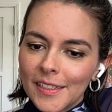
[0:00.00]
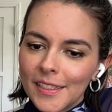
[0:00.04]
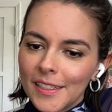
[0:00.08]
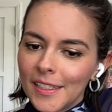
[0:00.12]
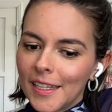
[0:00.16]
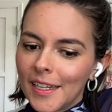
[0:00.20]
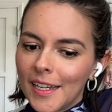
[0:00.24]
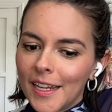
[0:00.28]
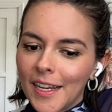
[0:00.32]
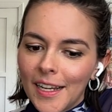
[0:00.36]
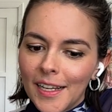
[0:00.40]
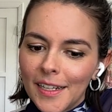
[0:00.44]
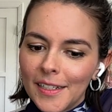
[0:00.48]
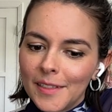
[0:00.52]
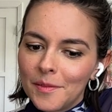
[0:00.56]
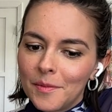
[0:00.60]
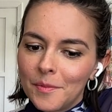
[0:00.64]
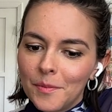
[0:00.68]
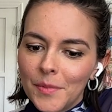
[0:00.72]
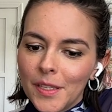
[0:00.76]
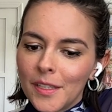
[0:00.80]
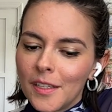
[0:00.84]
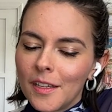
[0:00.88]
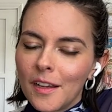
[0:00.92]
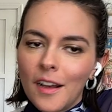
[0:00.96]
yeah,
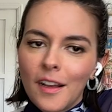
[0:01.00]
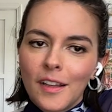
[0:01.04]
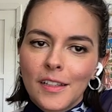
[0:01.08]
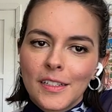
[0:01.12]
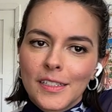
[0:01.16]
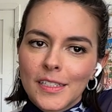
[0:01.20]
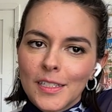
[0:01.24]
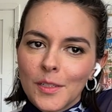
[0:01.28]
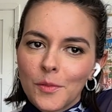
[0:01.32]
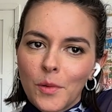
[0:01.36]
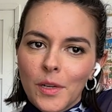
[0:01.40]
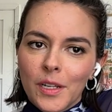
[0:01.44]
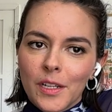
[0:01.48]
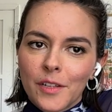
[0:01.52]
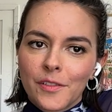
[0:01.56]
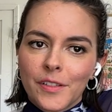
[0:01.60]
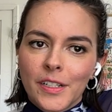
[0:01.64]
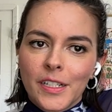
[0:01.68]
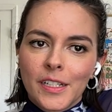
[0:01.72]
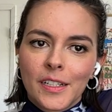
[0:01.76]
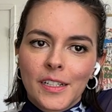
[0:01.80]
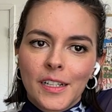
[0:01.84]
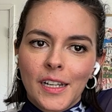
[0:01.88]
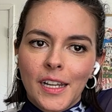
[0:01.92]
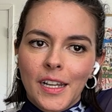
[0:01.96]
beyond
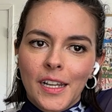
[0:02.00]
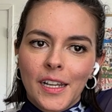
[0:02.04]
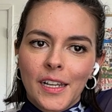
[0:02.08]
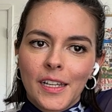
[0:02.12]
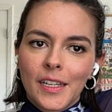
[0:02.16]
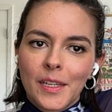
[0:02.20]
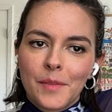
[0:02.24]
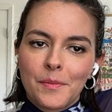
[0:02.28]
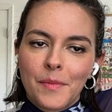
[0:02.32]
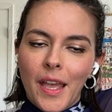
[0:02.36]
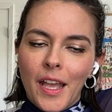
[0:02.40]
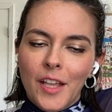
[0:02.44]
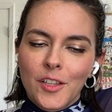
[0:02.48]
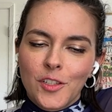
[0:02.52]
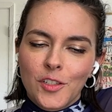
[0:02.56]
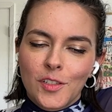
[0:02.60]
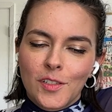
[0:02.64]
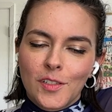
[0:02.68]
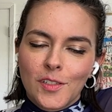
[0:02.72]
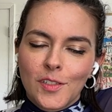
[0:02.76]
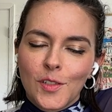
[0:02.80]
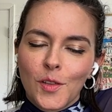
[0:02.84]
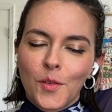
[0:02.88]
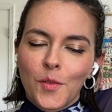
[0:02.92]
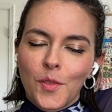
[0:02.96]
whatever I
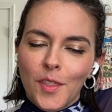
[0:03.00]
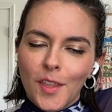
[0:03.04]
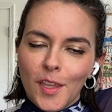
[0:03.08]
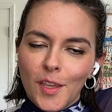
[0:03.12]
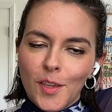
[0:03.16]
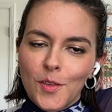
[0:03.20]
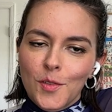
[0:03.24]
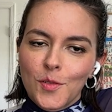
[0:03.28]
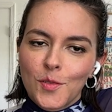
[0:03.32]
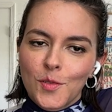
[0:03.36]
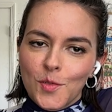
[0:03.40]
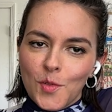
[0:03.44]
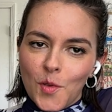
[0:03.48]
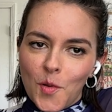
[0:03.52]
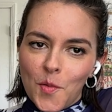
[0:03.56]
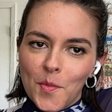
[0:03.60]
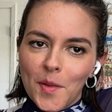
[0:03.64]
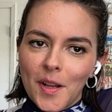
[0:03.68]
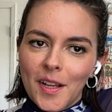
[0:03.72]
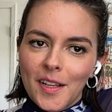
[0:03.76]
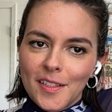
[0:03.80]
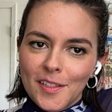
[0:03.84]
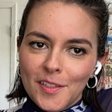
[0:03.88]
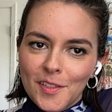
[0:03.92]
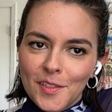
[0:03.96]
imagined. So thank you so
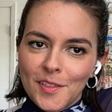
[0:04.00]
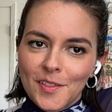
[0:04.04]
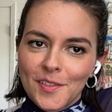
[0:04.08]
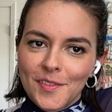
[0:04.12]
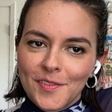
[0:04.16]
much.